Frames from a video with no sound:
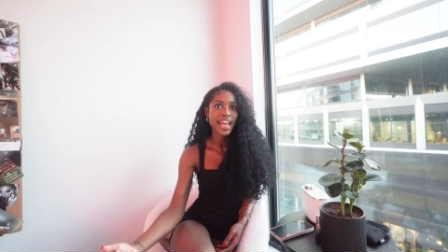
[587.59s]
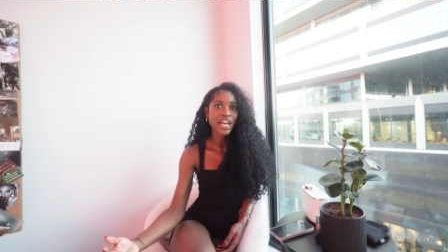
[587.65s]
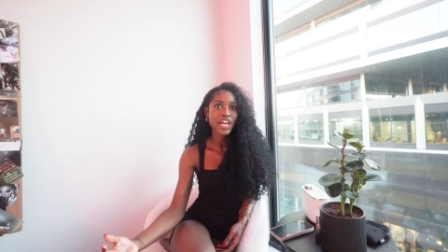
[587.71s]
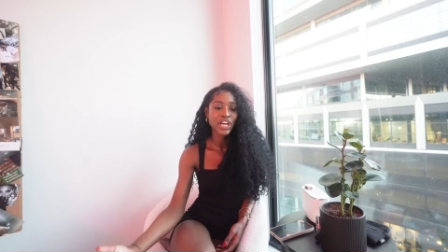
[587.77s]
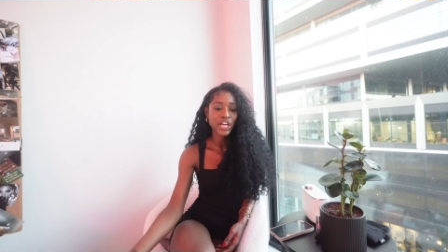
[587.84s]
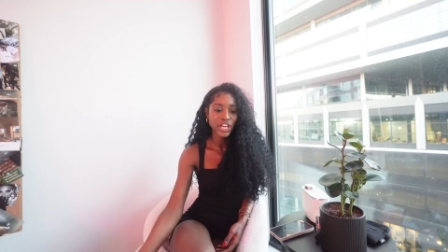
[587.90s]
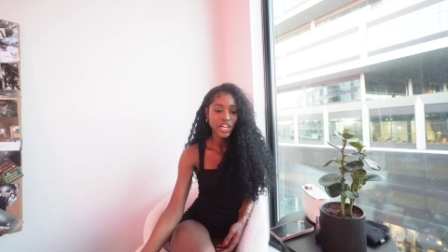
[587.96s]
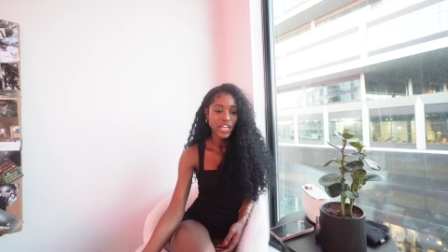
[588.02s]
I
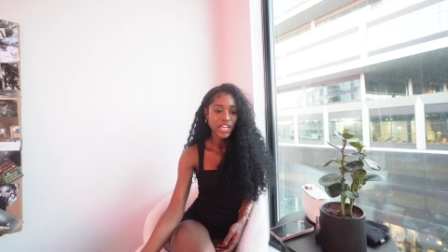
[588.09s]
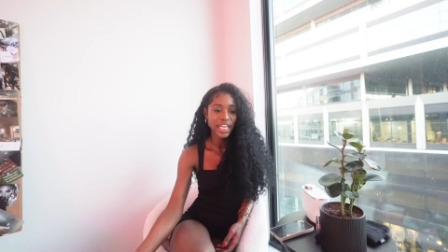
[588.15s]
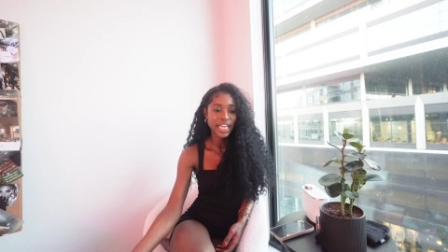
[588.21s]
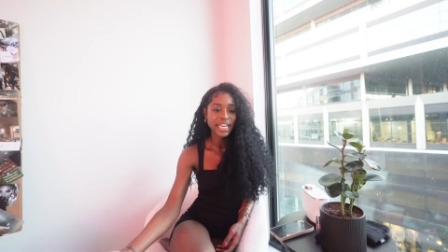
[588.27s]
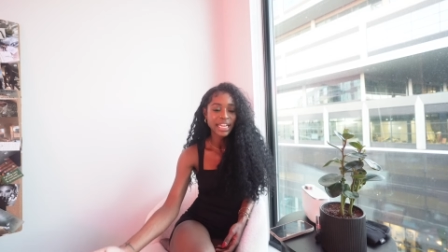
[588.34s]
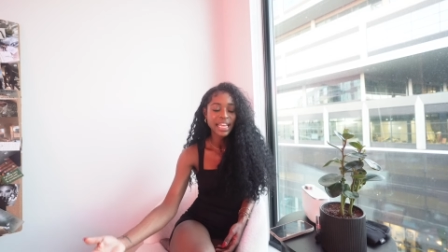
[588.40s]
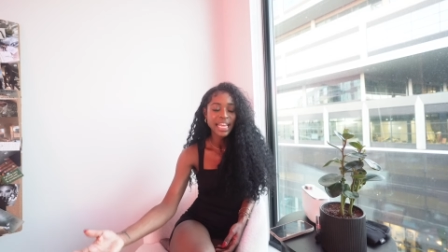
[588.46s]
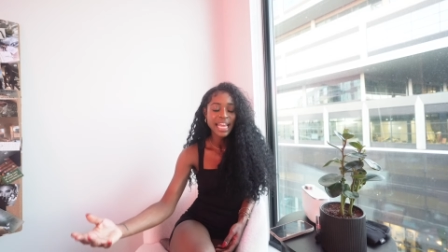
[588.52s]

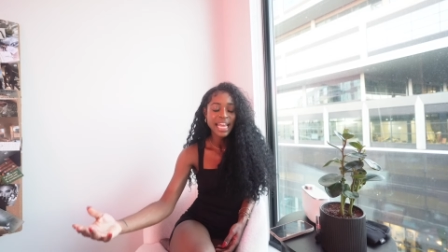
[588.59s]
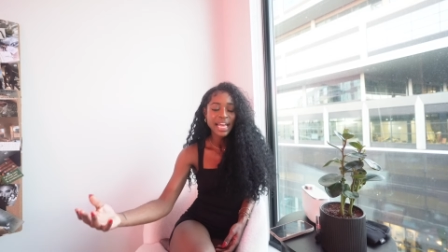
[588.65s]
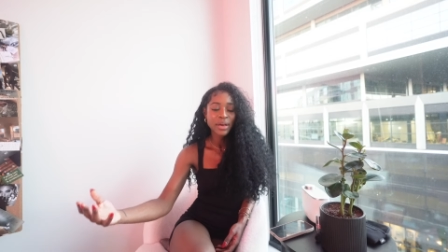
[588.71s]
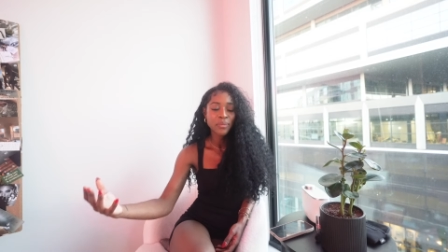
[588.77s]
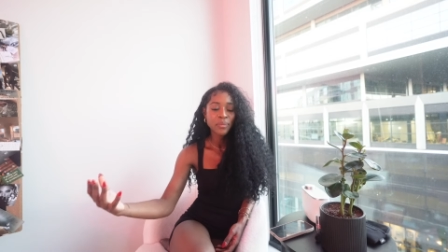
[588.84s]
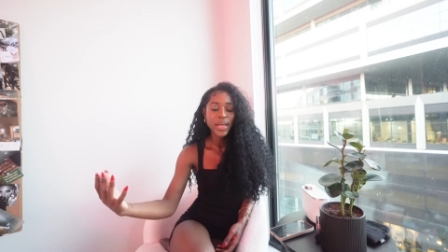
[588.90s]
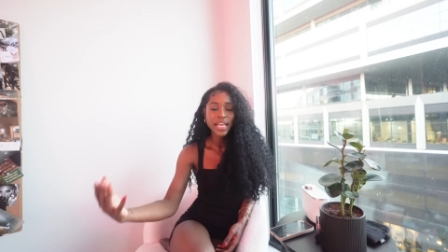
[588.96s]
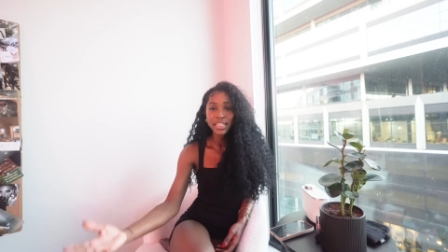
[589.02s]
could
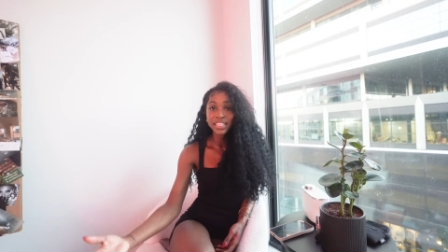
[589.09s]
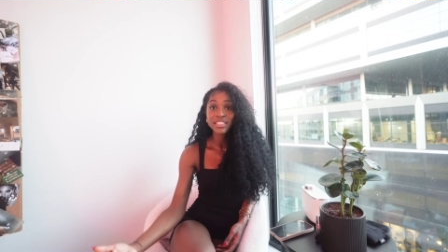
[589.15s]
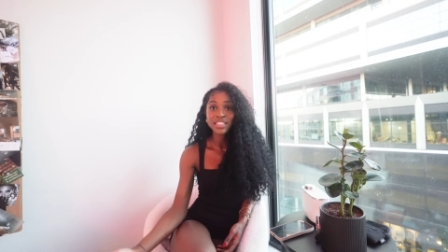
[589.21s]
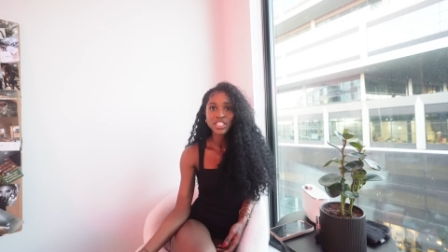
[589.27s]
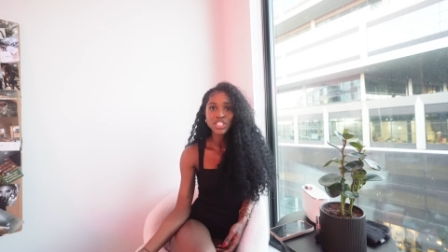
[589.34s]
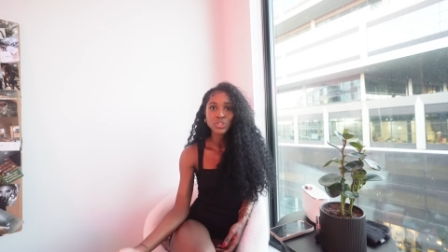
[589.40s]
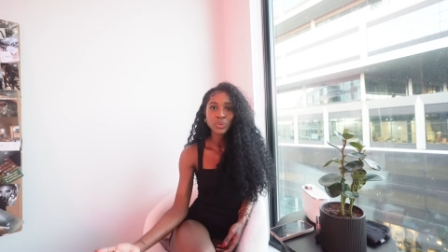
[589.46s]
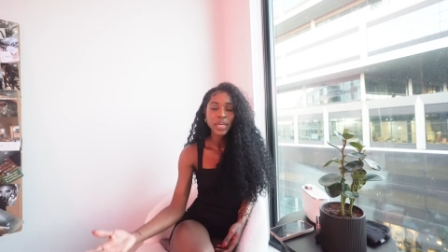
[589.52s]
in the
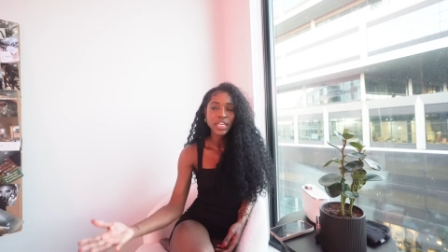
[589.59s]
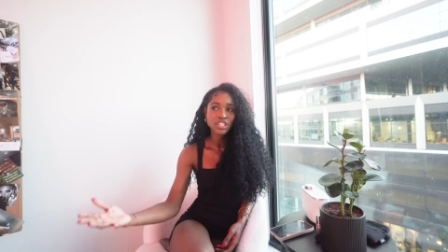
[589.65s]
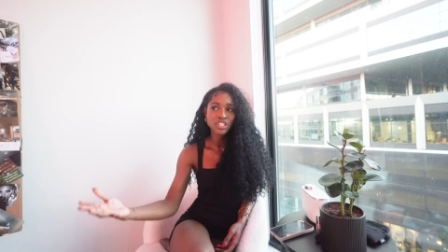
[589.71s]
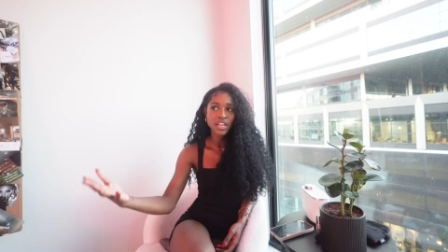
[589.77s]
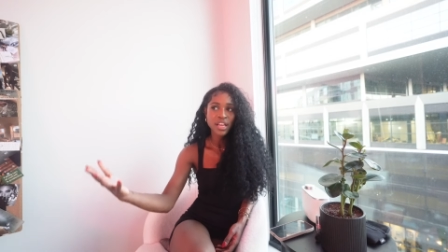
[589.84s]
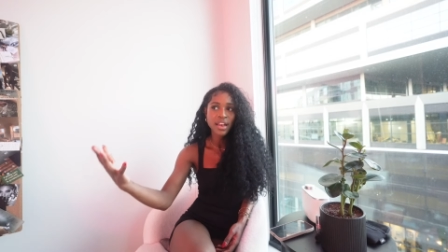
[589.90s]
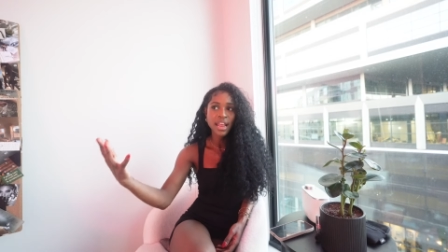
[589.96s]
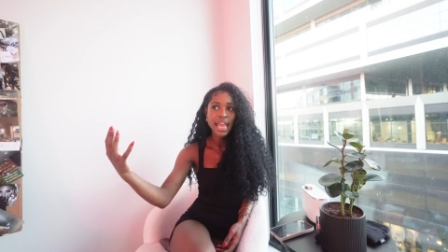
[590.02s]

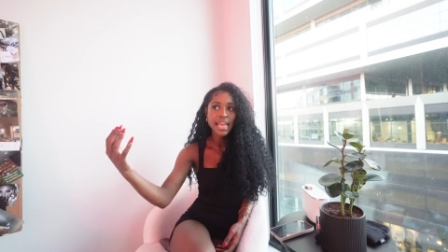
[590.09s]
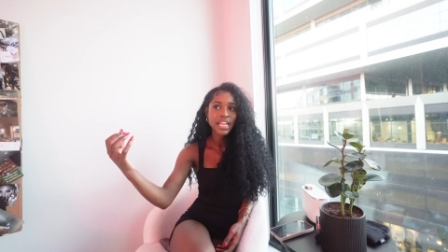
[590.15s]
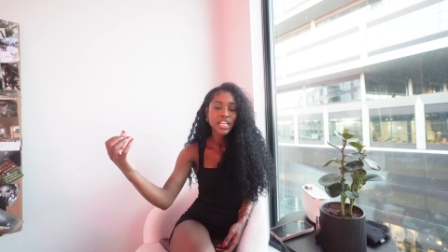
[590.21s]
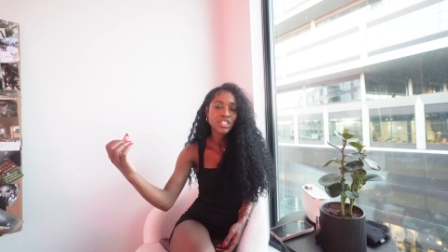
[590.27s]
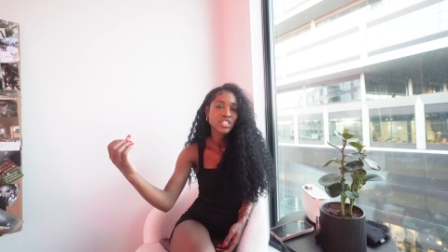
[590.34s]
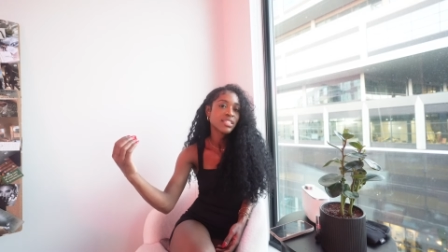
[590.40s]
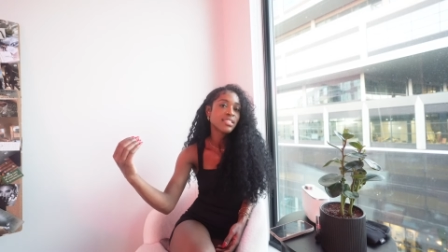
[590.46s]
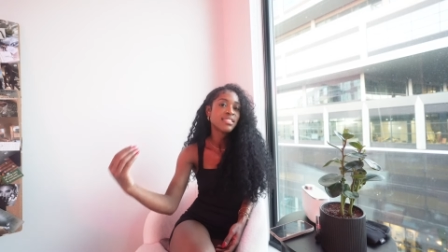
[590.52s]
situation and
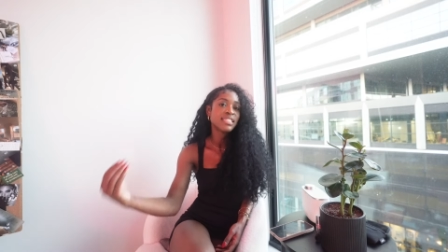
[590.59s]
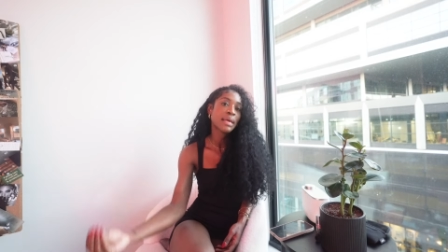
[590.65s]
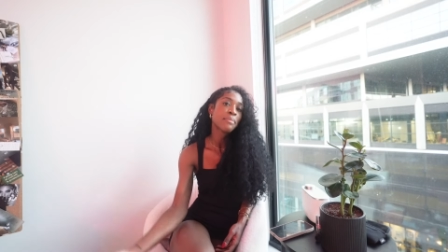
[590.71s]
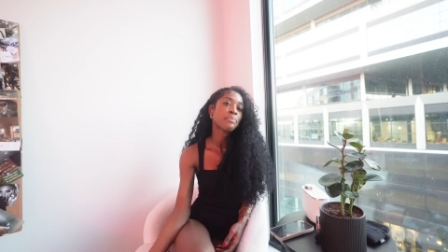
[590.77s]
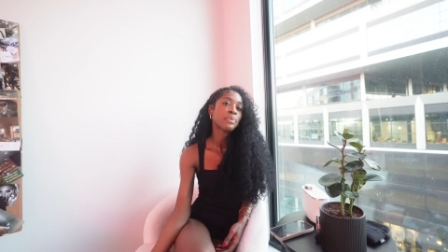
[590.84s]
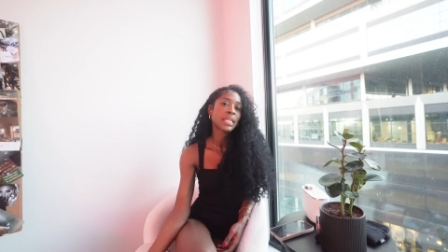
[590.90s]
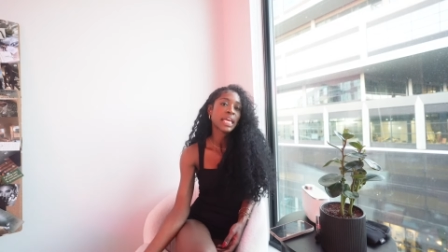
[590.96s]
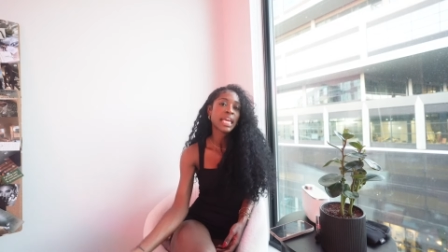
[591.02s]
it just
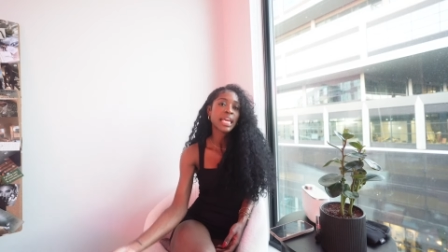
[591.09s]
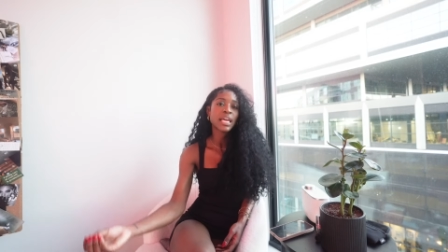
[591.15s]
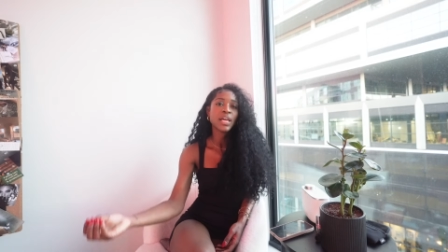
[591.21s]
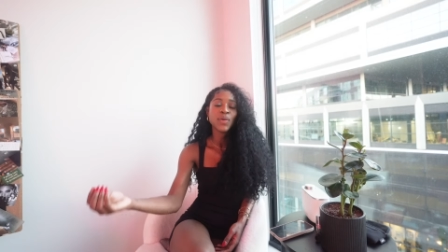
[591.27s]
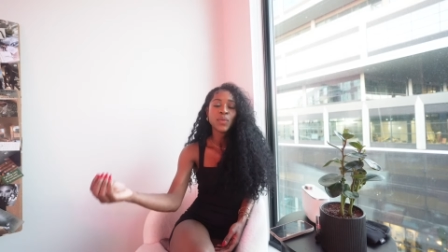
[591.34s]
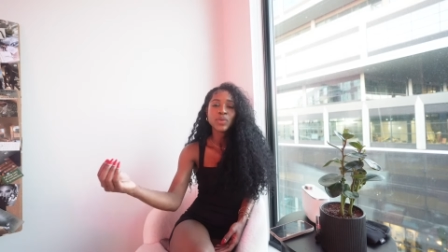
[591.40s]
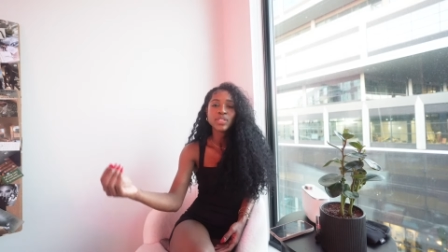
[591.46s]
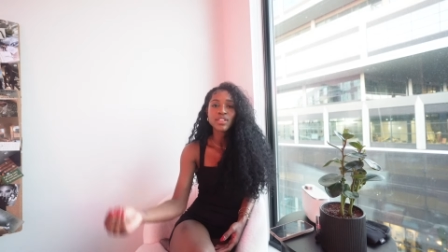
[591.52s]
simply
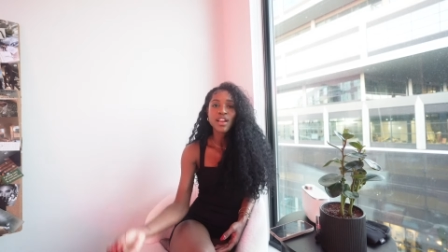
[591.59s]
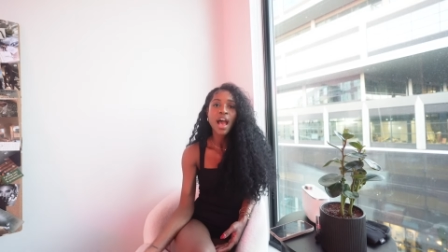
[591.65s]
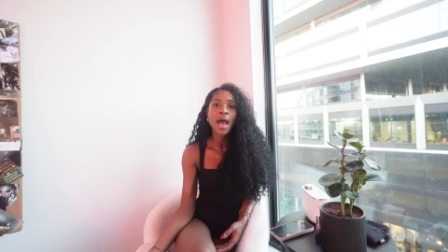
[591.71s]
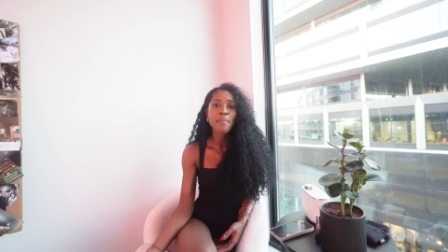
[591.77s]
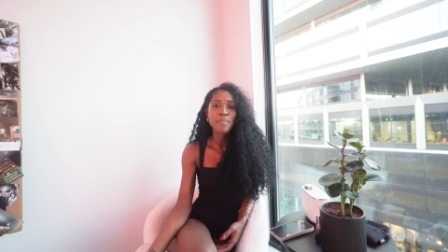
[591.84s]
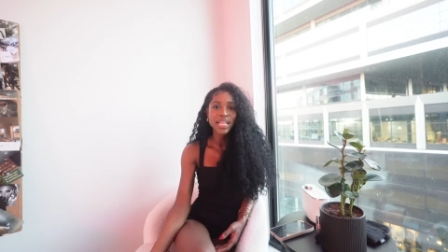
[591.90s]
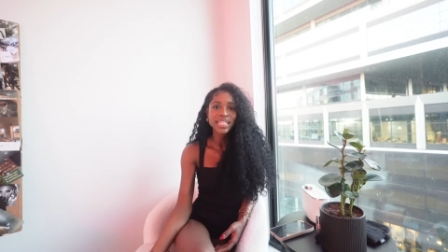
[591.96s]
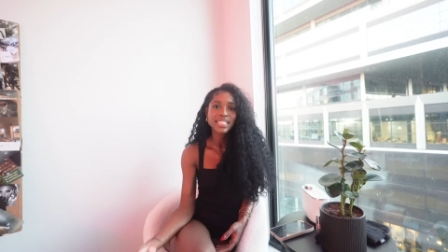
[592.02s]
was
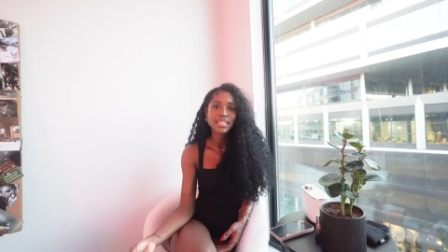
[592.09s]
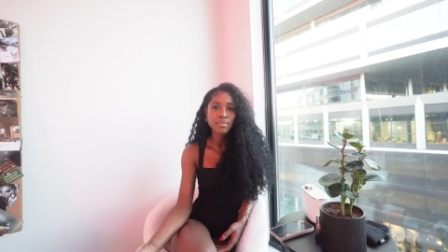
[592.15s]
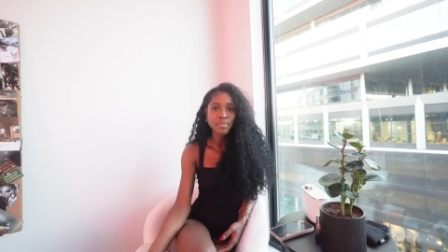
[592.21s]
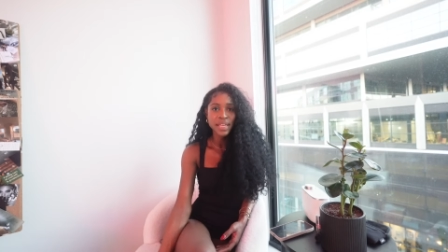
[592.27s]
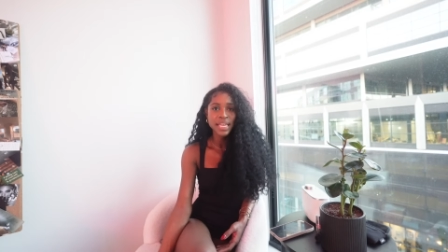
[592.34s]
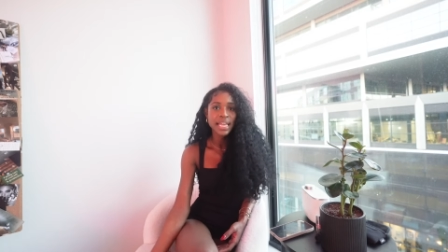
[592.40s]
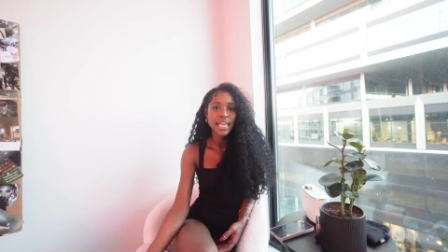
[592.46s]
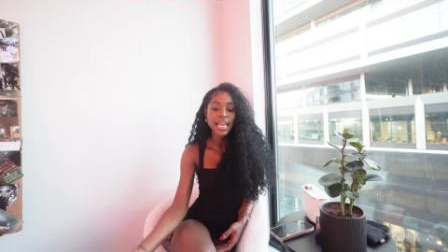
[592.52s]
not meant to
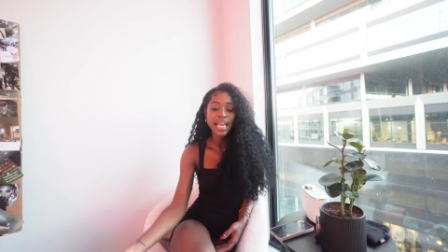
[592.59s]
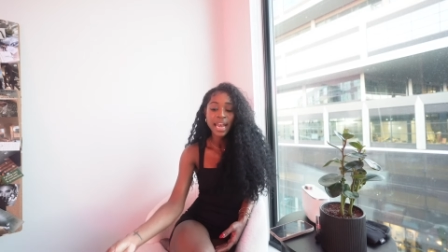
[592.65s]
be.